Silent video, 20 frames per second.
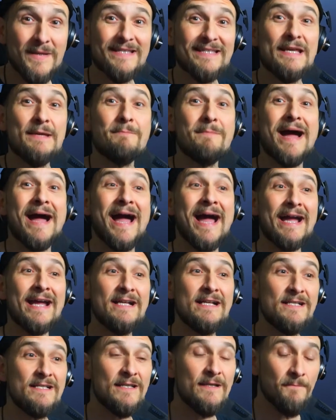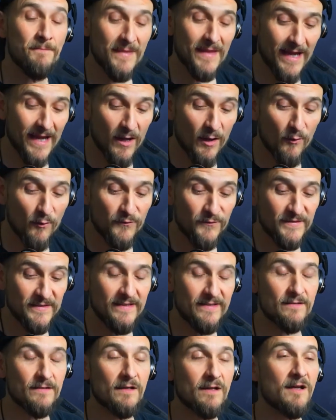probably completely different, so
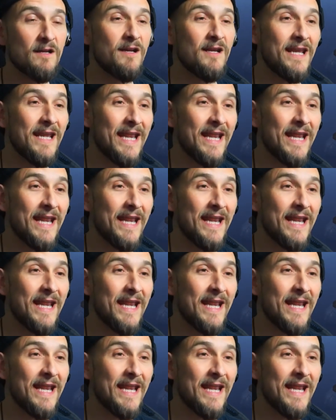they're not really